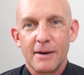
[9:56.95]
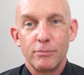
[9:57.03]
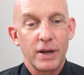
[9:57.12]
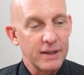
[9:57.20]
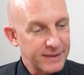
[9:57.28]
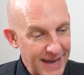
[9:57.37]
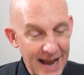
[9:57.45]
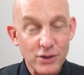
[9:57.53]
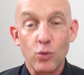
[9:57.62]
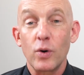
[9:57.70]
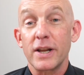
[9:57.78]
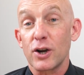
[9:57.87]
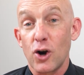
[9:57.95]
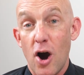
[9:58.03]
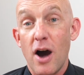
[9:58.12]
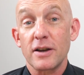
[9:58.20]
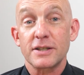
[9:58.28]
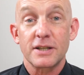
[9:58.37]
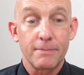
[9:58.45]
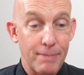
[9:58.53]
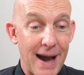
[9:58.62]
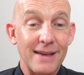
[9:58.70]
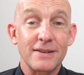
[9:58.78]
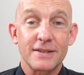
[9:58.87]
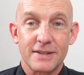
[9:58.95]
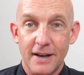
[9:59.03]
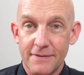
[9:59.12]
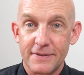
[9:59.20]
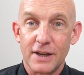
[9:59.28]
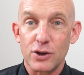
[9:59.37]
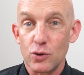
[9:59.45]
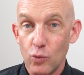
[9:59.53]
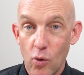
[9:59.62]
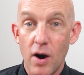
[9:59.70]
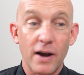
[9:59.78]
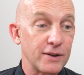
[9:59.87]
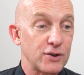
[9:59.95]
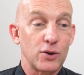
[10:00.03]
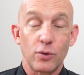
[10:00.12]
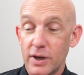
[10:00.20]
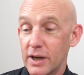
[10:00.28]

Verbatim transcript: But that's what it costs to buy the stuff that you want. So